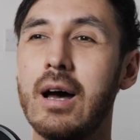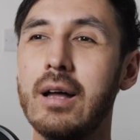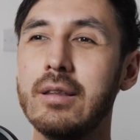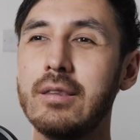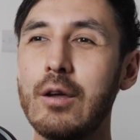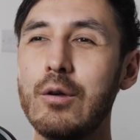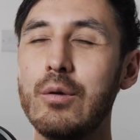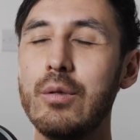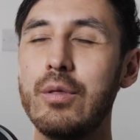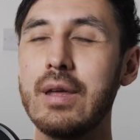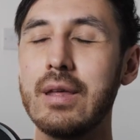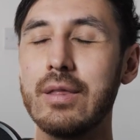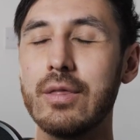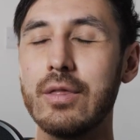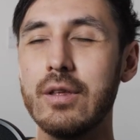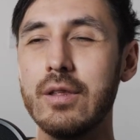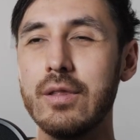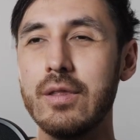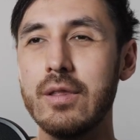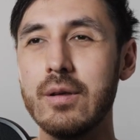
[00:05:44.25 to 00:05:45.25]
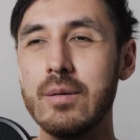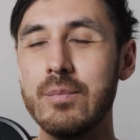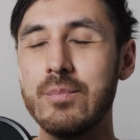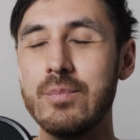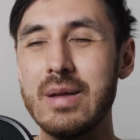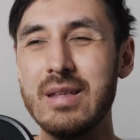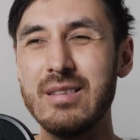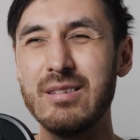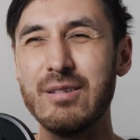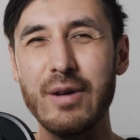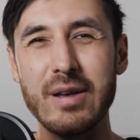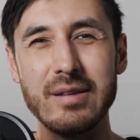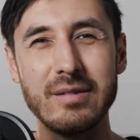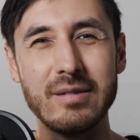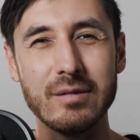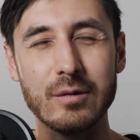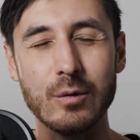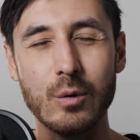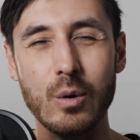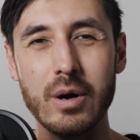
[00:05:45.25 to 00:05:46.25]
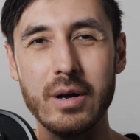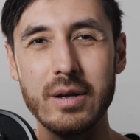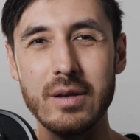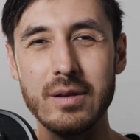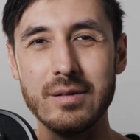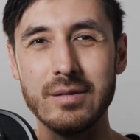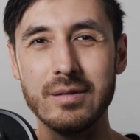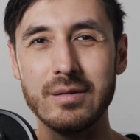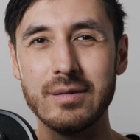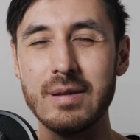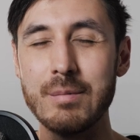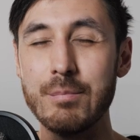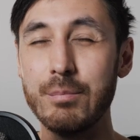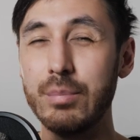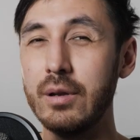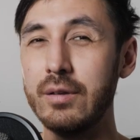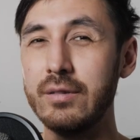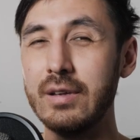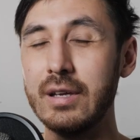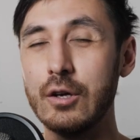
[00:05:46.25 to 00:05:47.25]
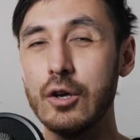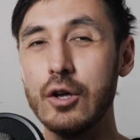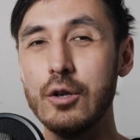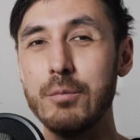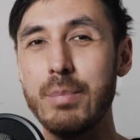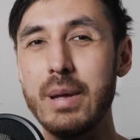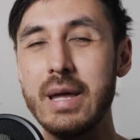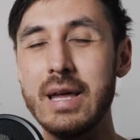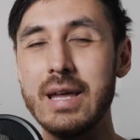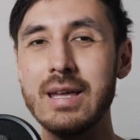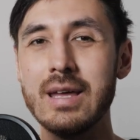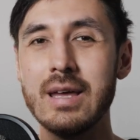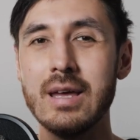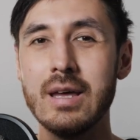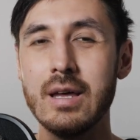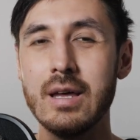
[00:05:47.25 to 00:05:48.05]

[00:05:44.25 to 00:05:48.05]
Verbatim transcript: I don't think that the interface is quite as simple as it could be.